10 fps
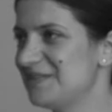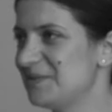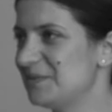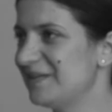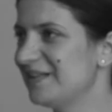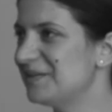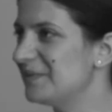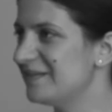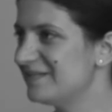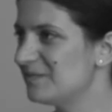So we're here
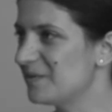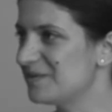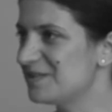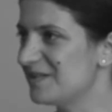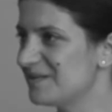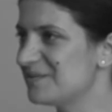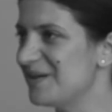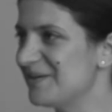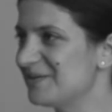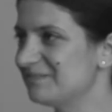with Giles
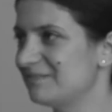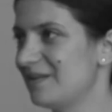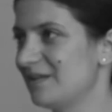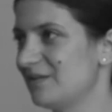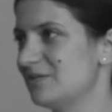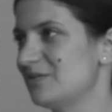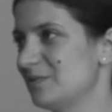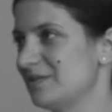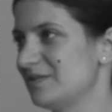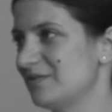Barrow. Thank you so
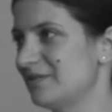much